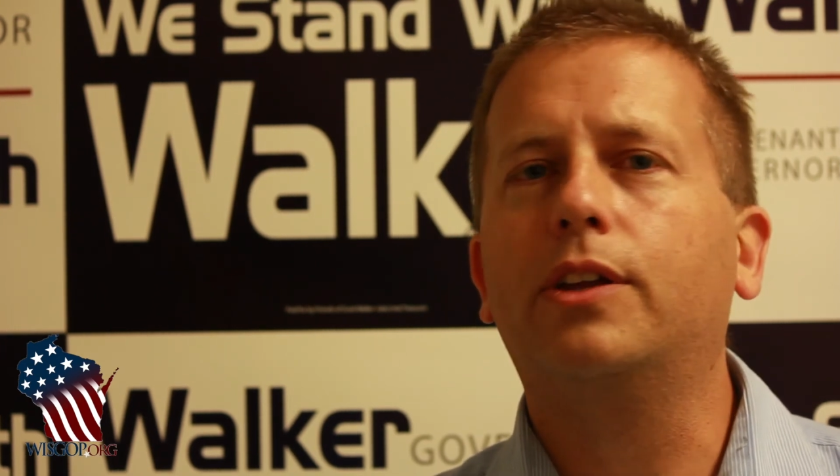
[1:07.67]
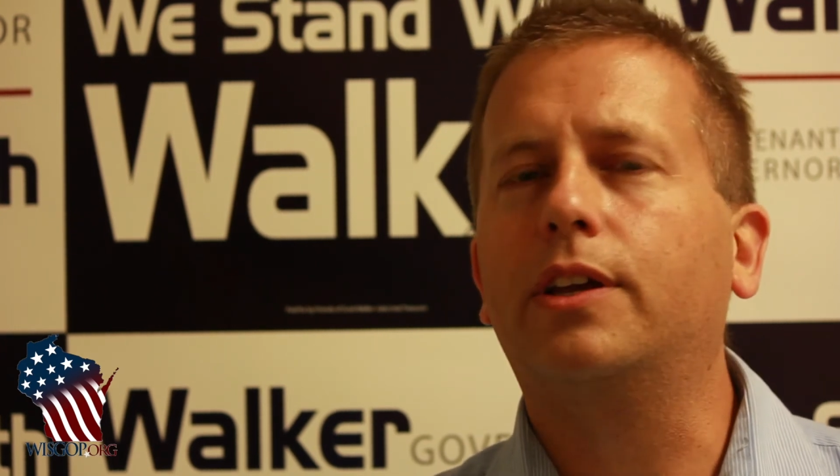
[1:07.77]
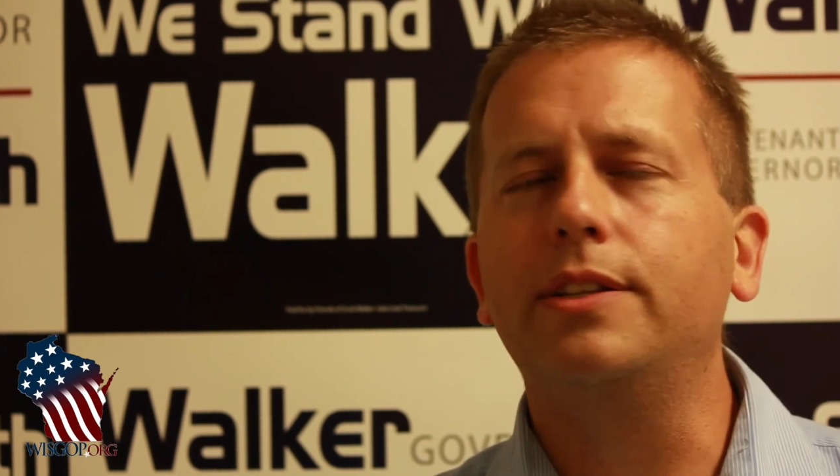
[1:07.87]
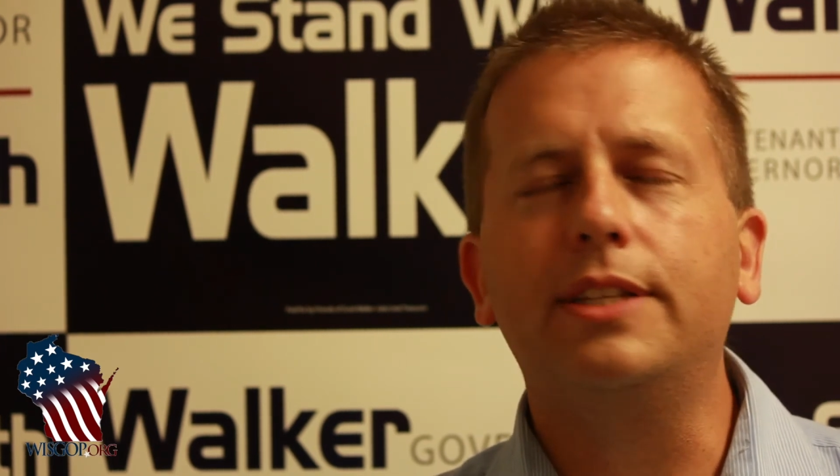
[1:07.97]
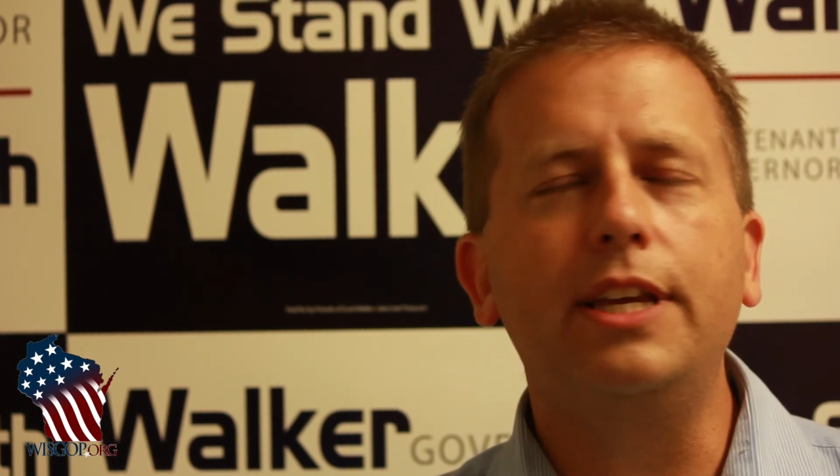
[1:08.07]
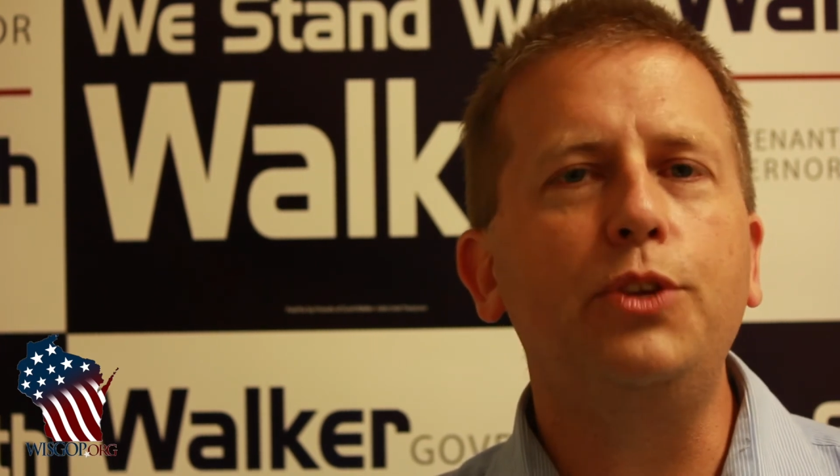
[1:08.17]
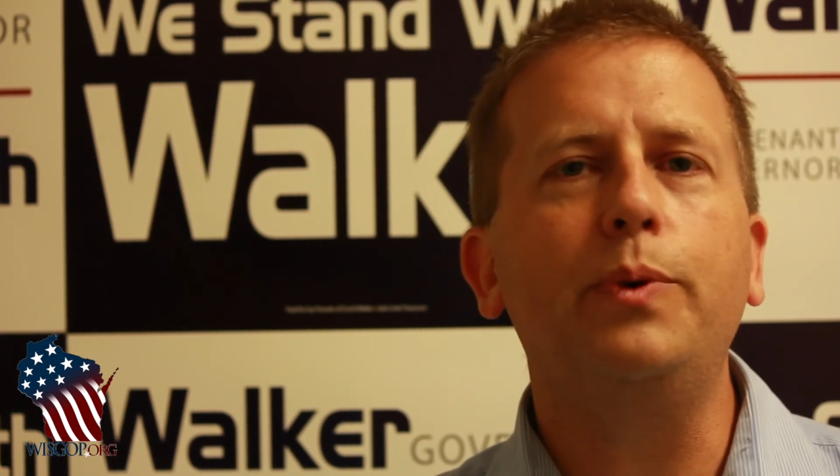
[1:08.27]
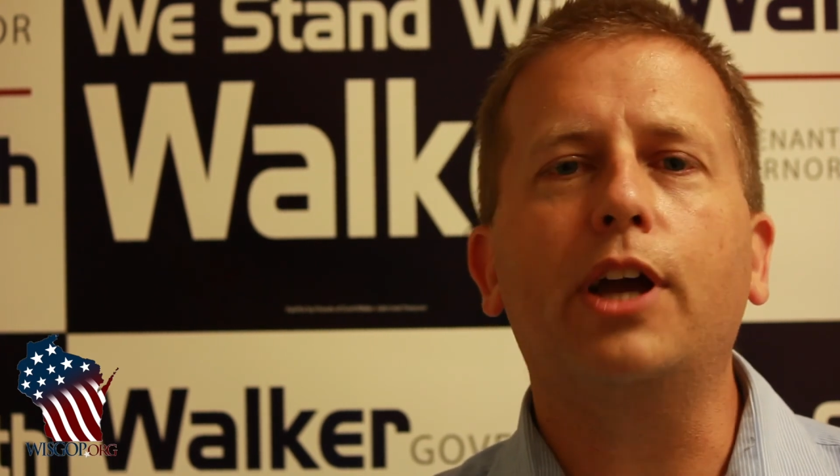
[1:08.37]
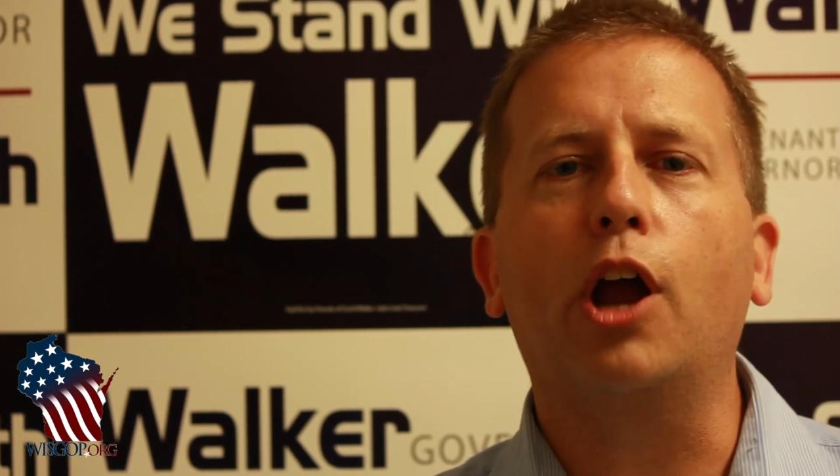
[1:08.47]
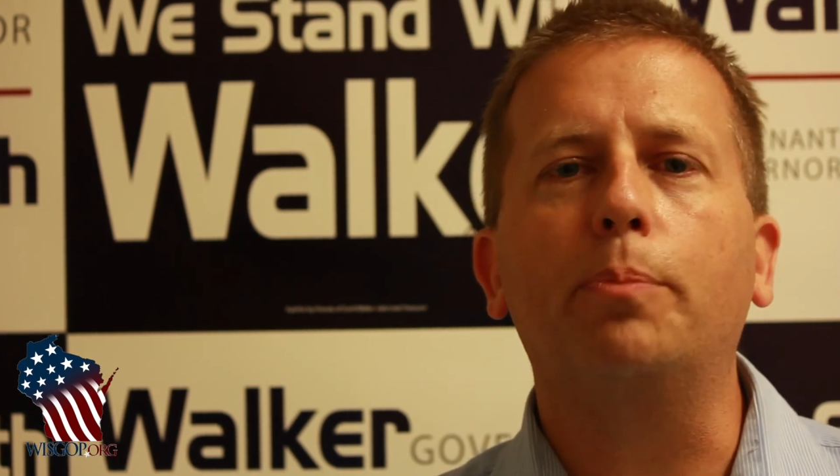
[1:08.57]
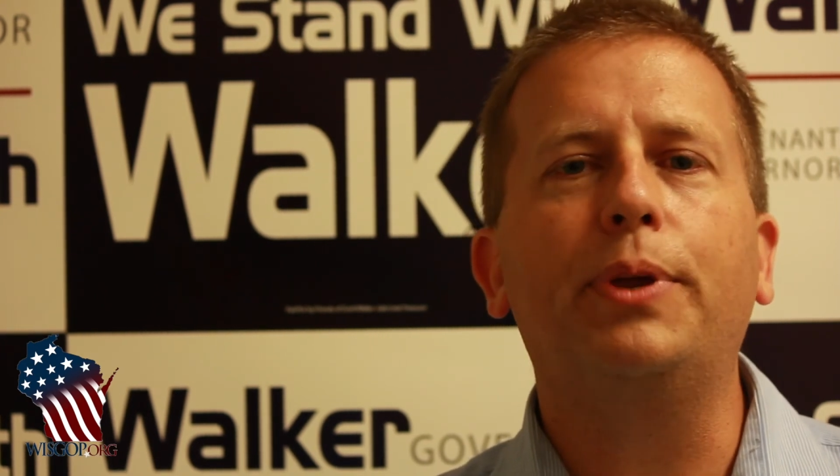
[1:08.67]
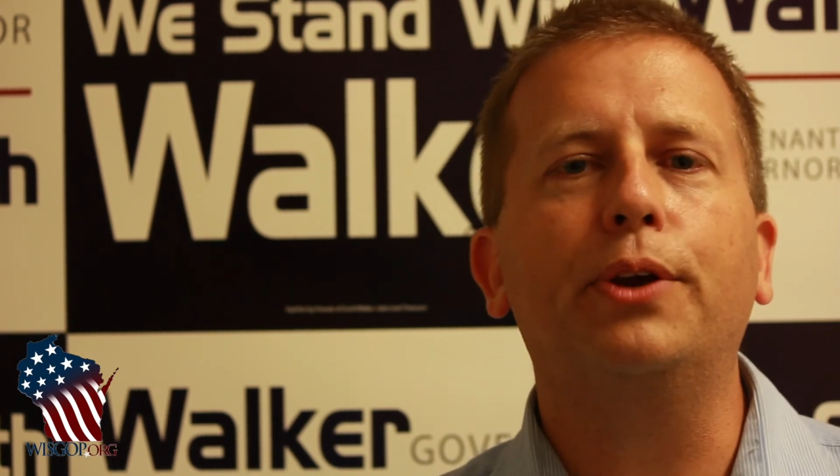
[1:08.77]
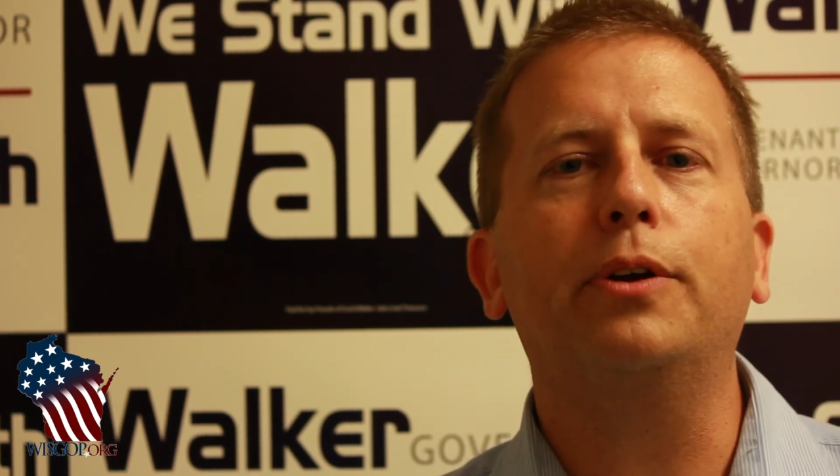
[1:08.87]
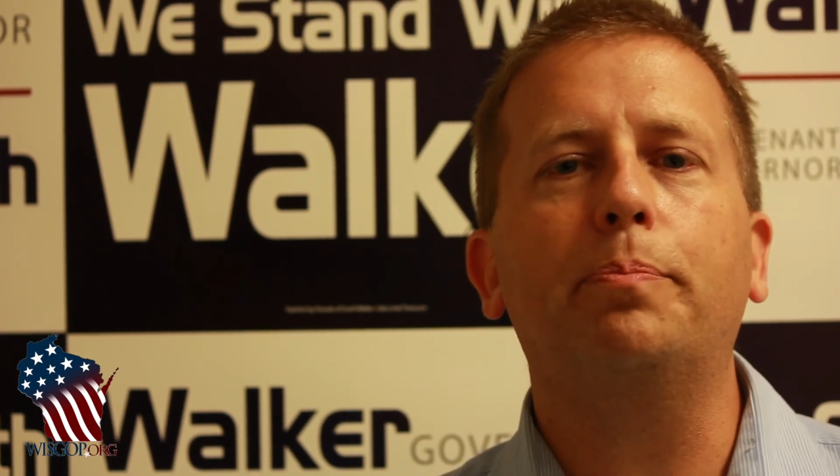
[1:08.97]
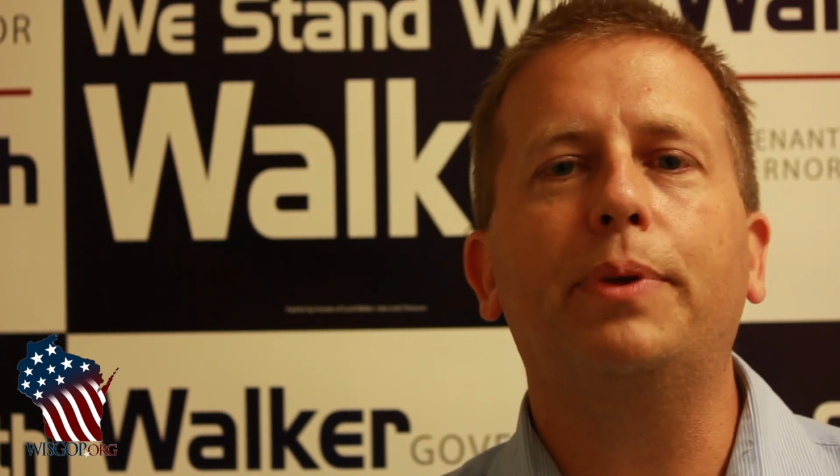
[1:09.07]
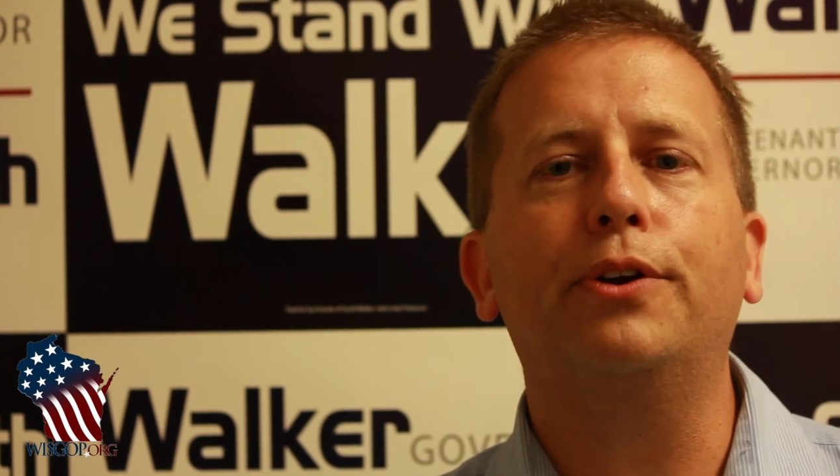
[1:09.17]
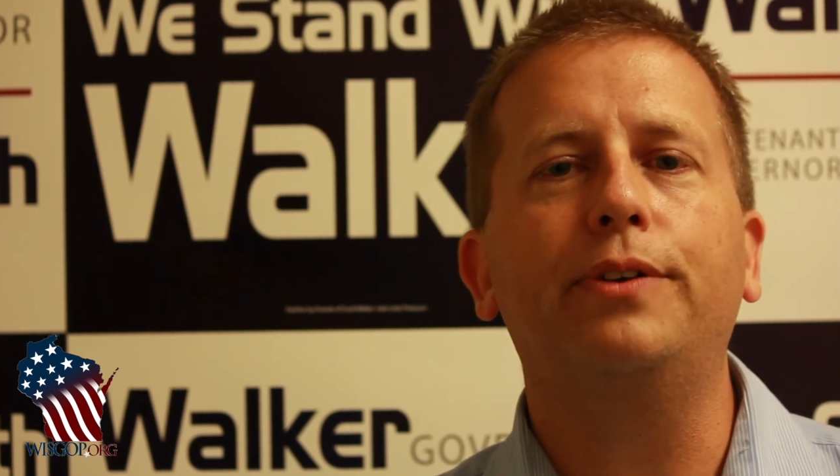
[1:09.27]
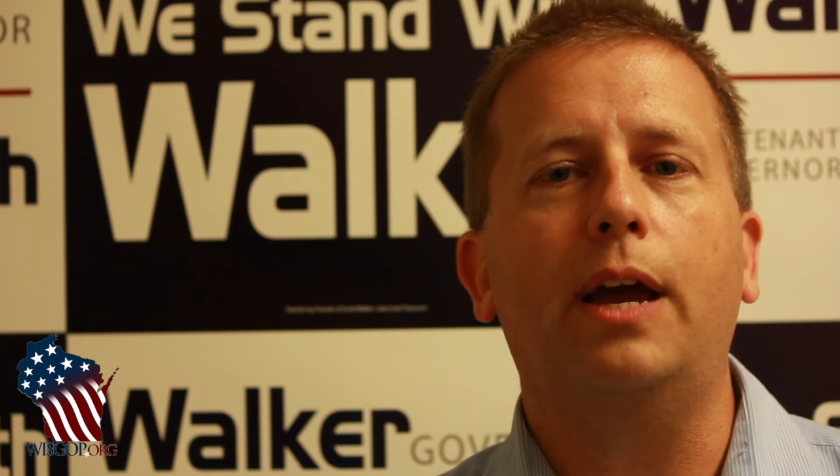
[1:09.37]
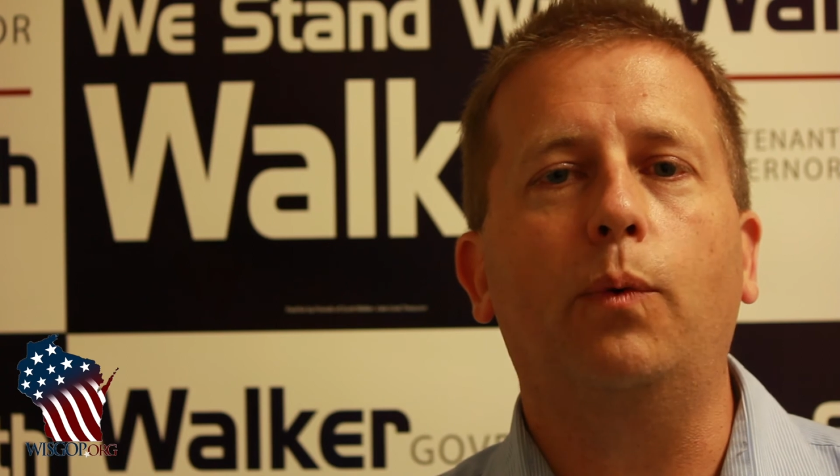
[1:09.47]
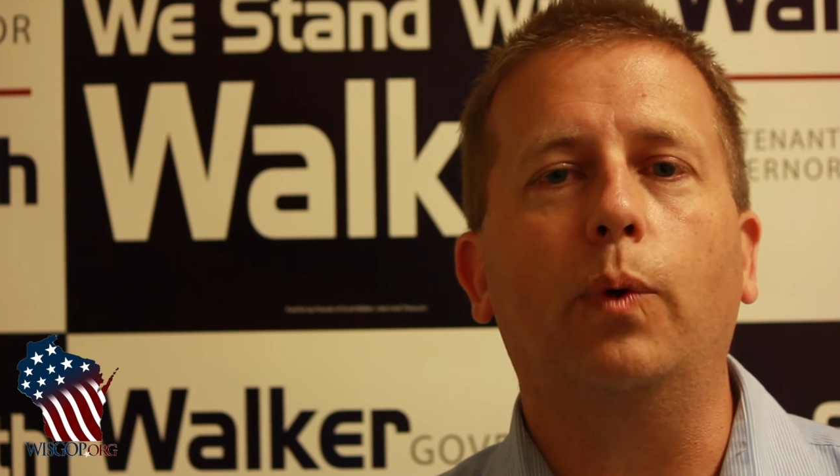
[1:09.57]
continuing our peer-to-peer
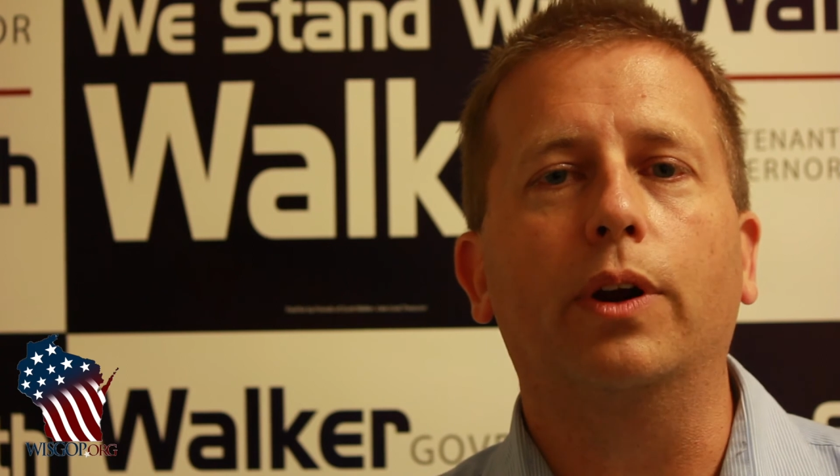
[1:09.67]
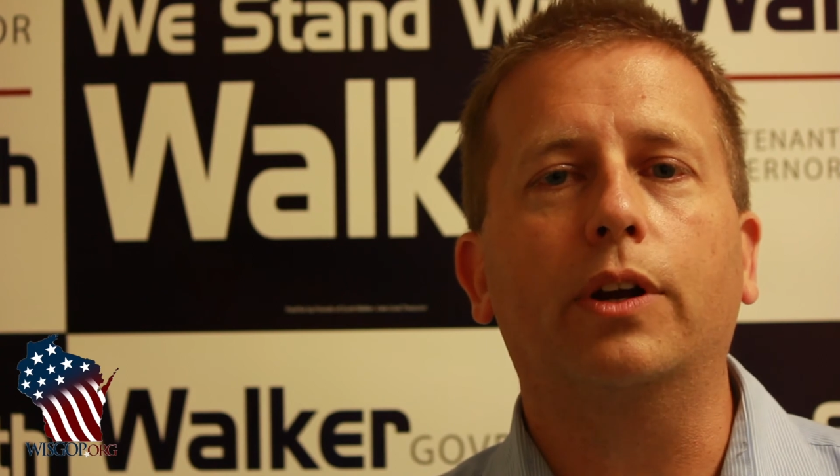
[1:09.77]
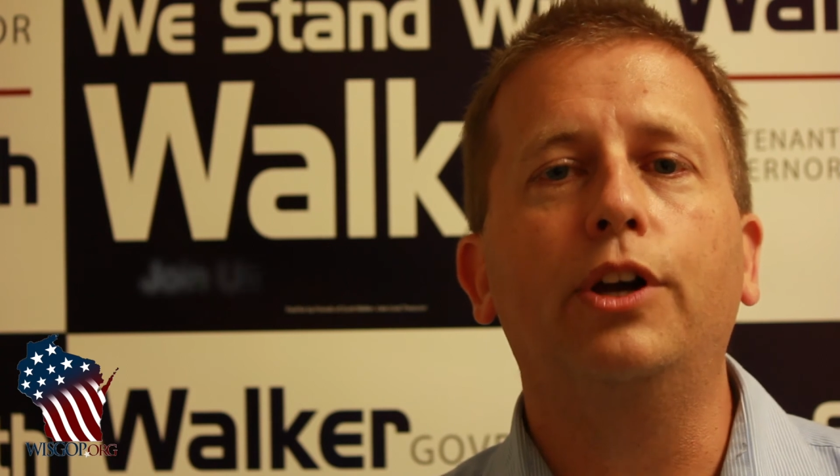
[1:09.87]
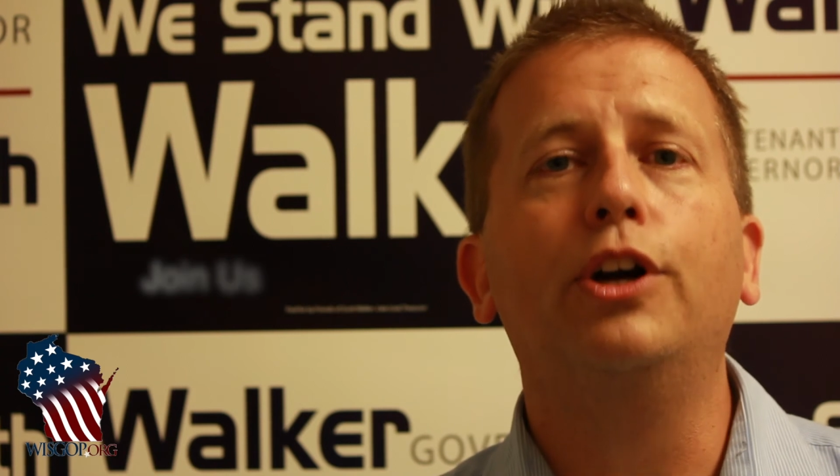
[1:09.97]
network.